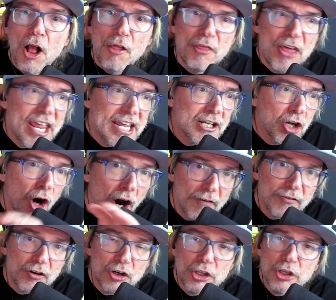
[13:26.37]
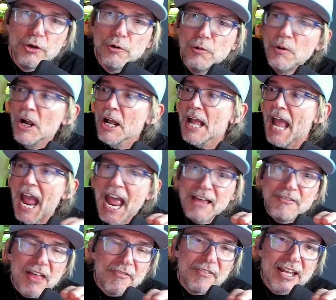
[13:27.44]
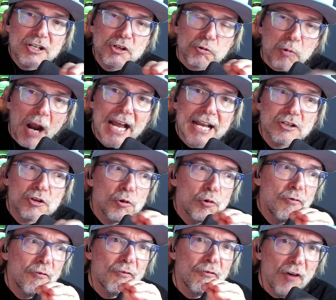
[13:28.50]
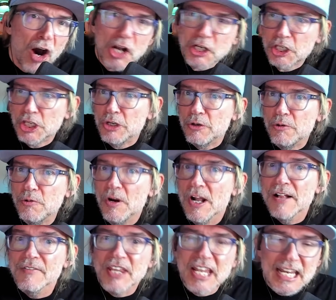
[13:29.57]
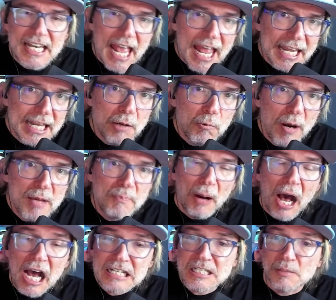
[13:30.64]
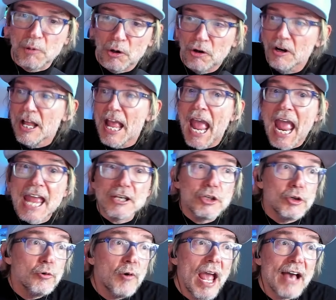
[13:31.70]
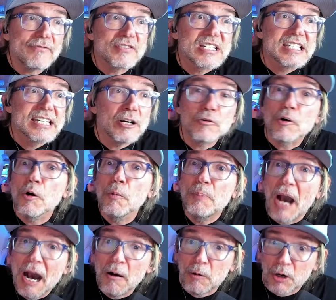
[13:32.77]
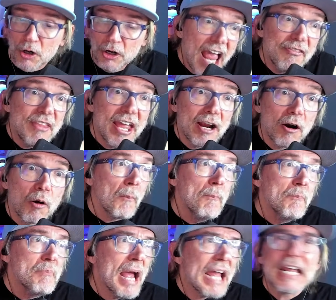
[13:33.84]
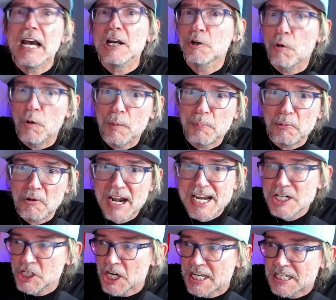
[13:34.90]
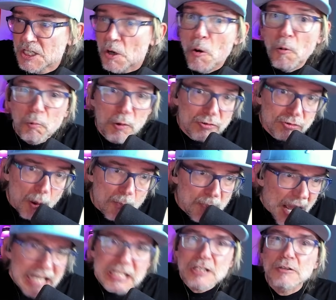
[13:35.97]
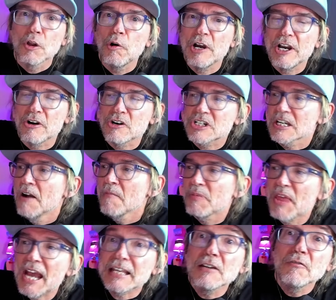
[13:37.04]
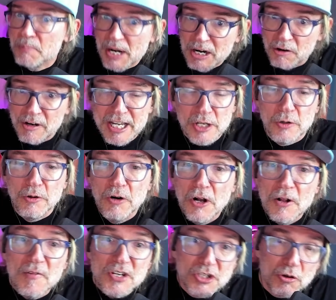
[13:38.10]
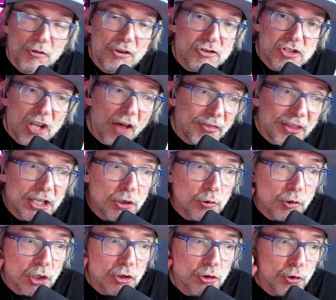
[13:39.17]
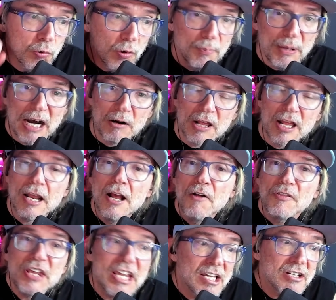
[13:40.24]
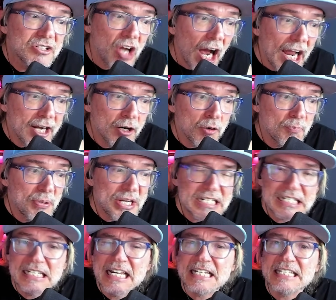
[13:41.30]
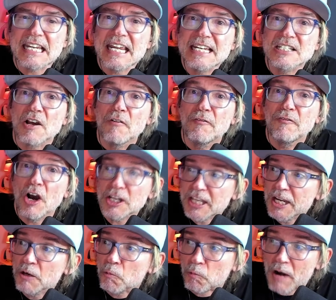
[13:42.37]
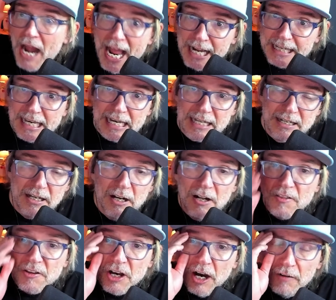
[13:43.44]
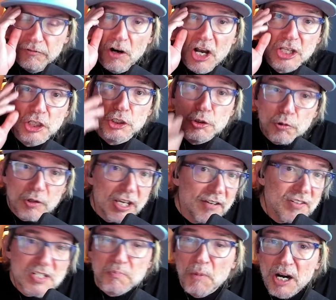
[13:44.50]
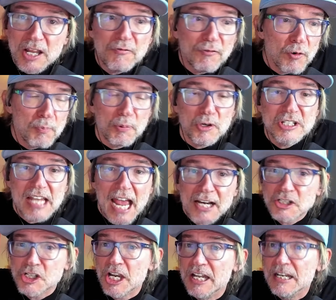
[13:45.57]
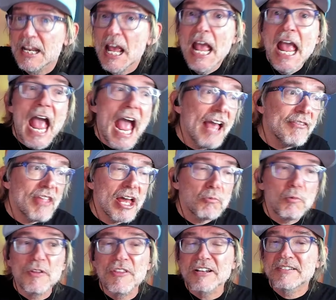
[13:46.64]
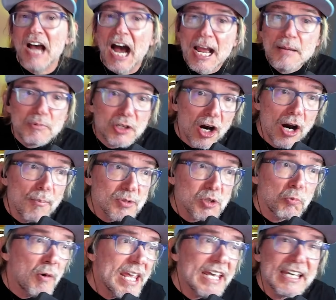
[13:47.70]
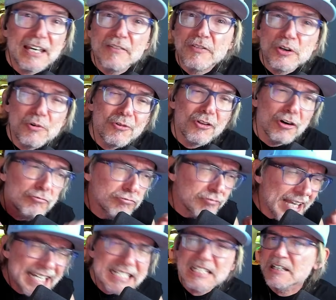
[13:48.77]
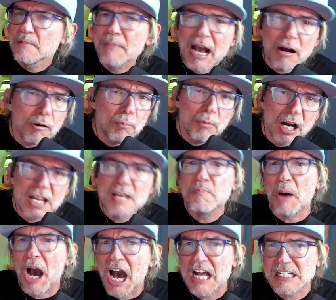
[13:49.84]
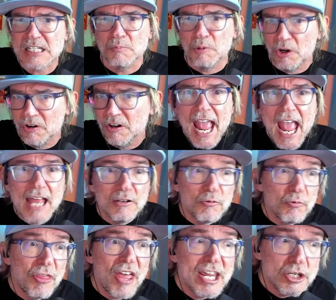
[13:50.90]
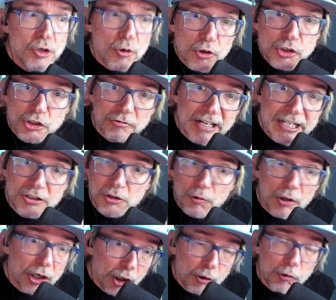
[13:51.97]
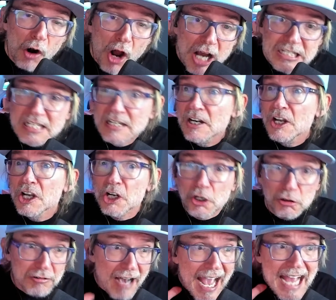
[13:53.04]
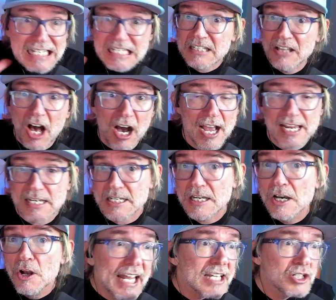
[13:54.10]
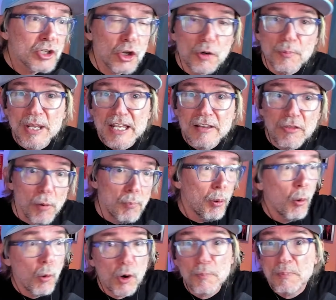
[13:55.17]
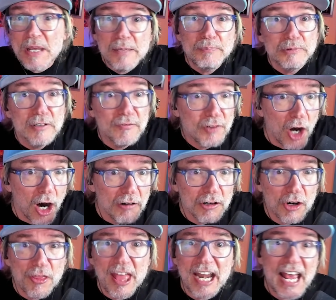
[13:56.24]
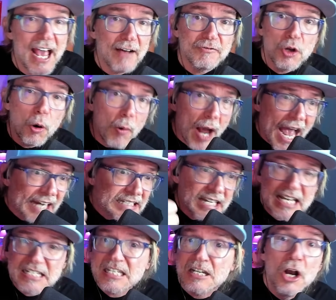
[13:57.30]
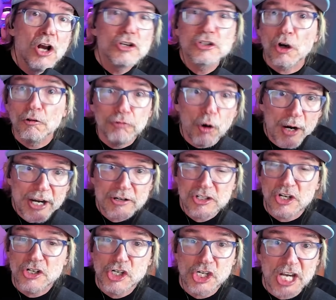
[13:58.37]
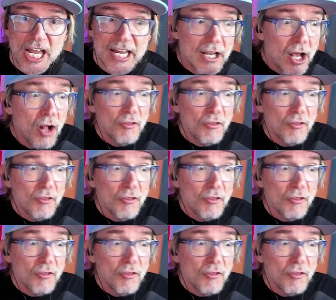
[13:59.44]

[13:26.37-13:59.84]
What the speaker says: They cover you, and then they try to fuck you in any way possible. And you have zero power. And they are mega corporations with the best lawyers that can bury you, so there's nothing you can do about it. The entire business is a fucking racket of like, you give us money for protection, and then when the time comes, we give you the least amount of money possible. And they usually do it across class lines. It's going to be the poor people of color that have no access to lawyers and shit.